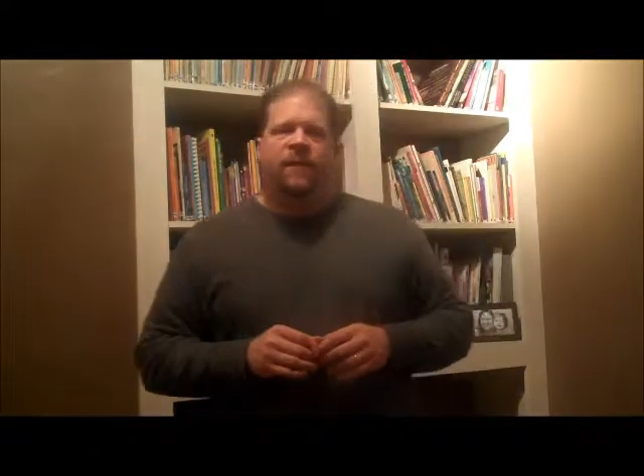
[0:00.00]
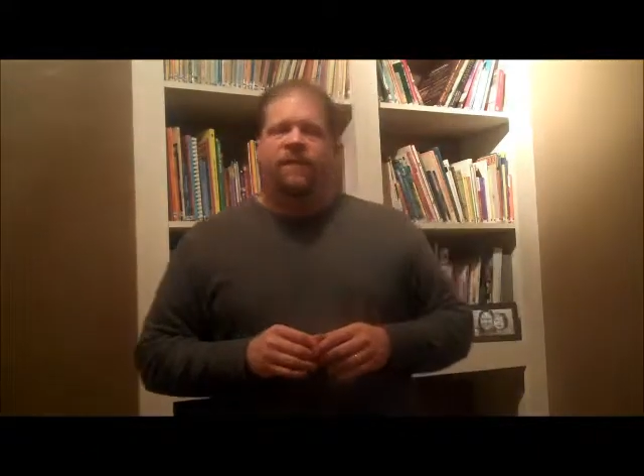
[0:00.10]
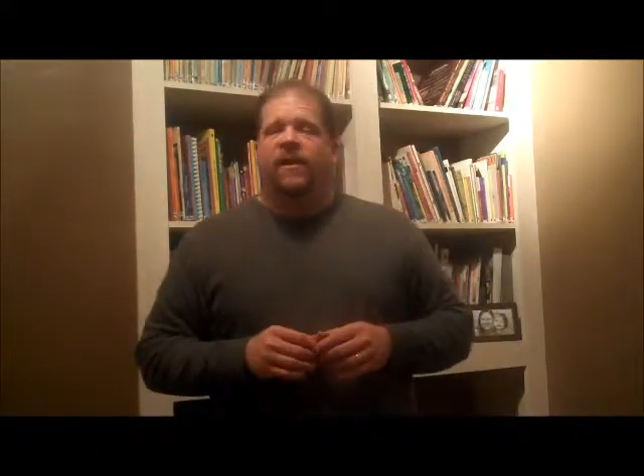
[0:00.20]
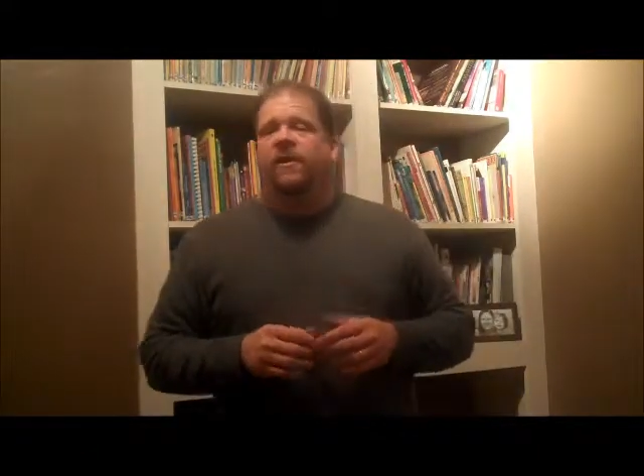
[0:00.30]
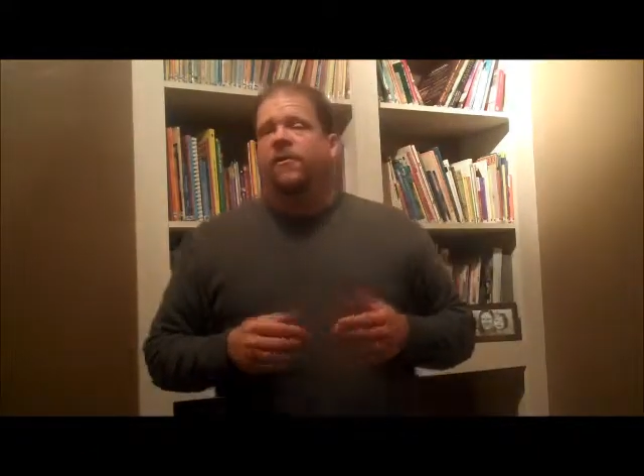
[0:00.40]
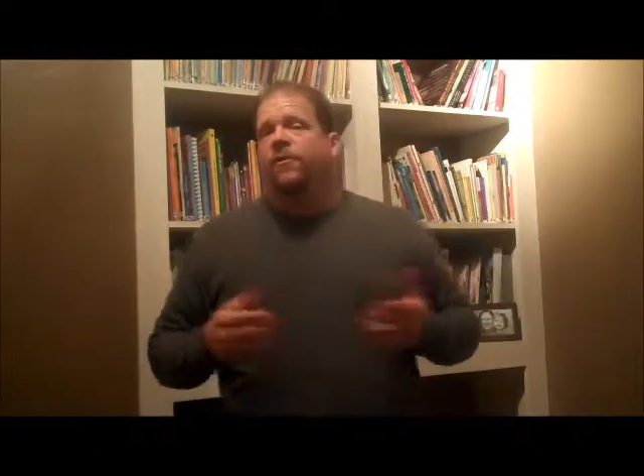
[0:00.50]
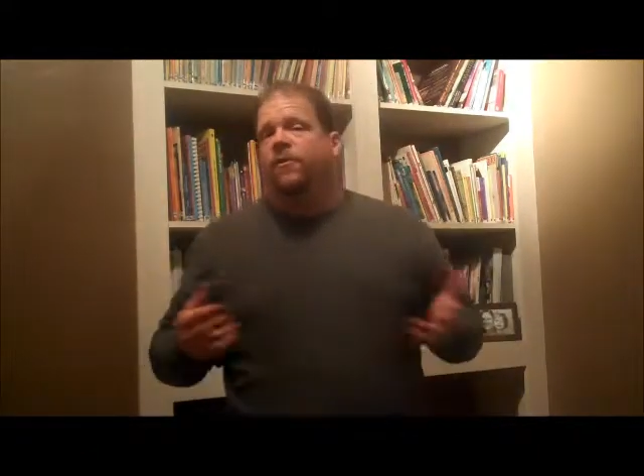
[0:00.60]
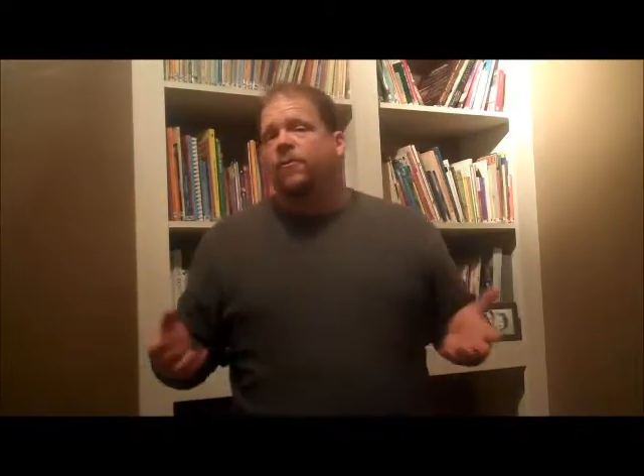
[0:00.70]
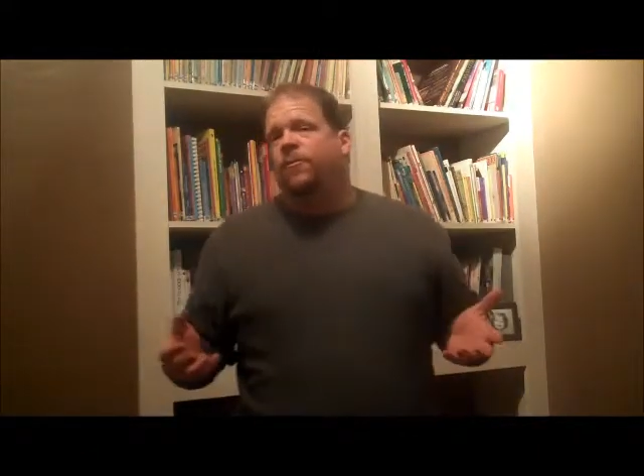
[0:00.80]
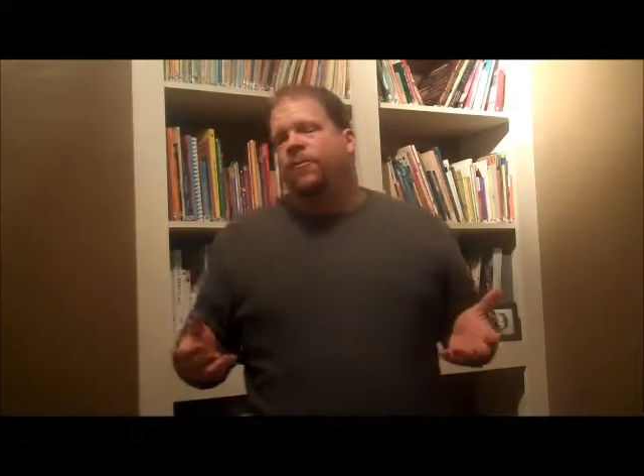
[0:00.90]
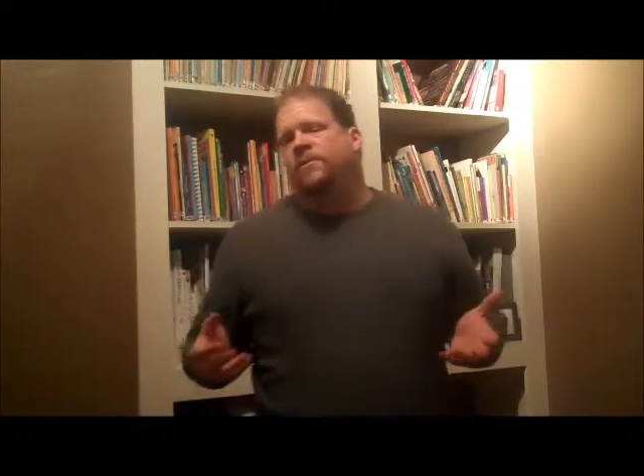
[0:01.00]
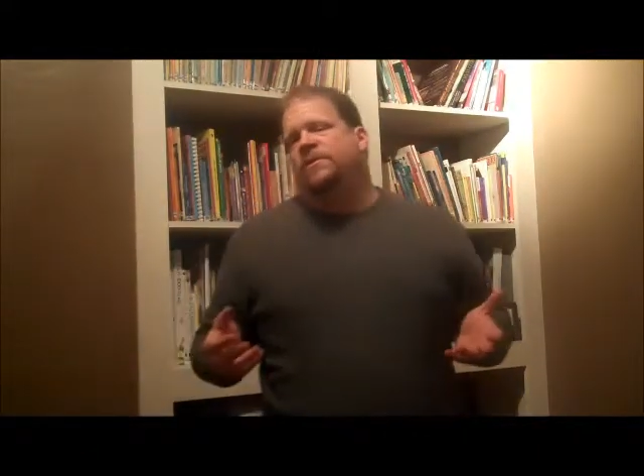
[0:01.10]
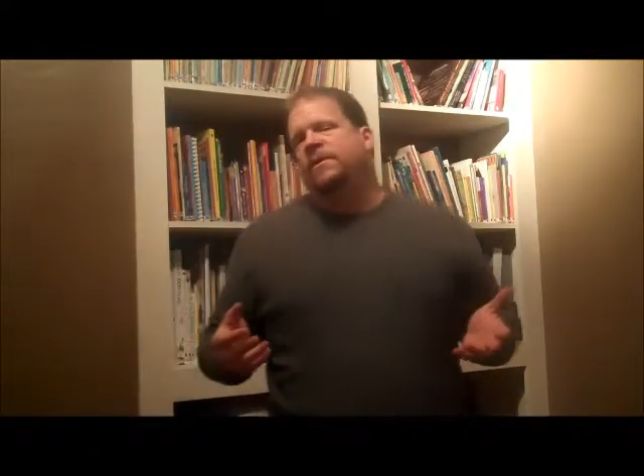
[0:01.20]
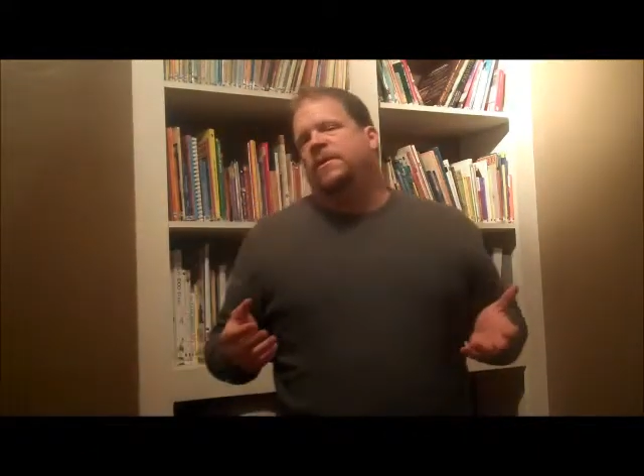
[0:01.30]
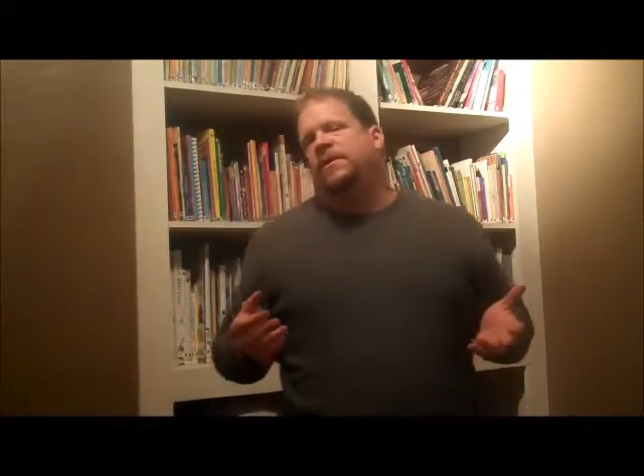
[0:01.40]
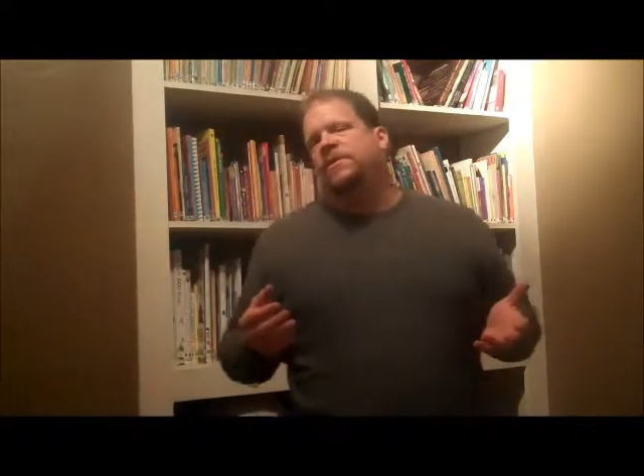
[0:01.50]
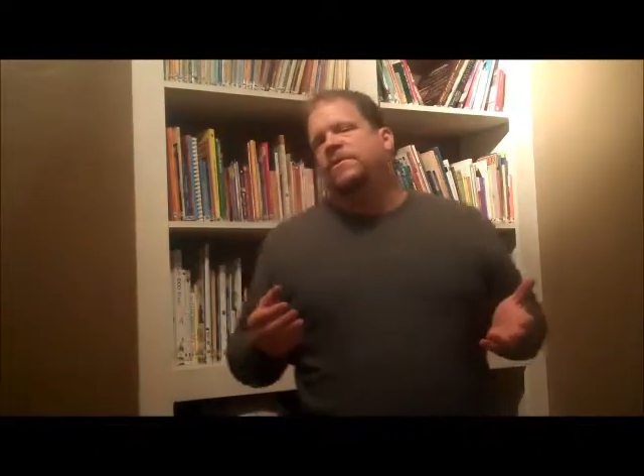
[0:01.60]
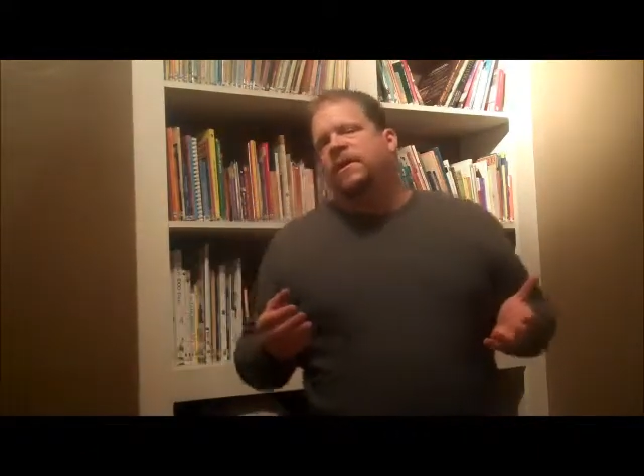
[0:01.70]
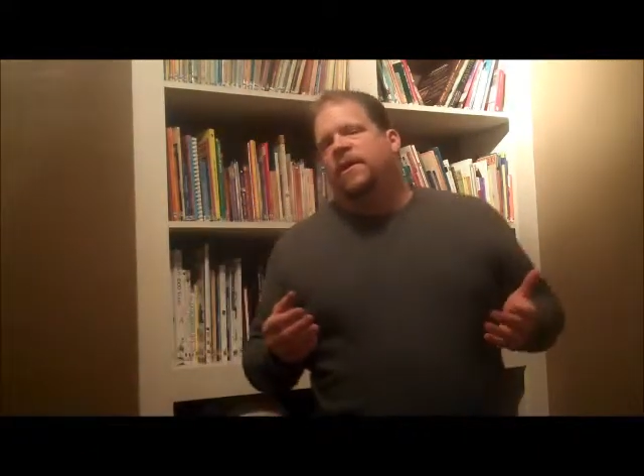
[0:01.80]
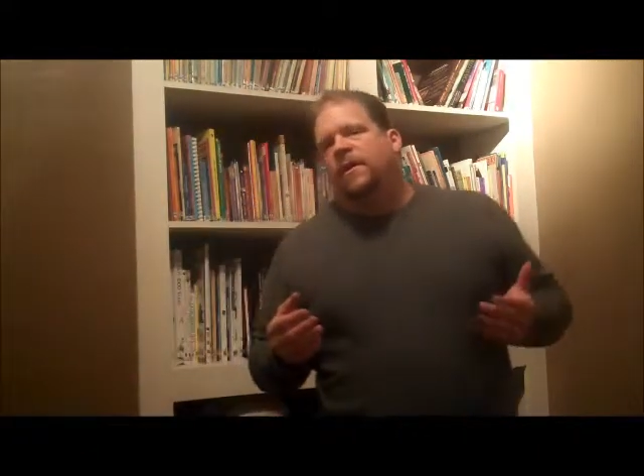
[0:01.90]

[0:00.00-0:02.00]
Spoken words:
Finally, third person is